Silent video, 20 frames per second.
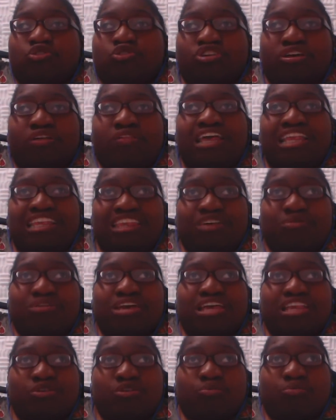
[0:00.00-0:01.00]
should let them
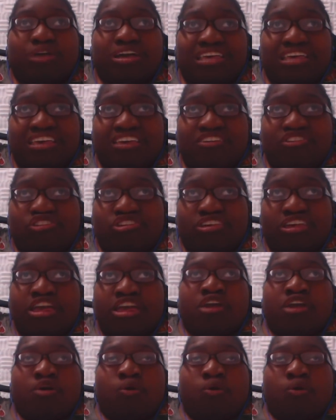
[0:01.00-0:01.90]
get their medication,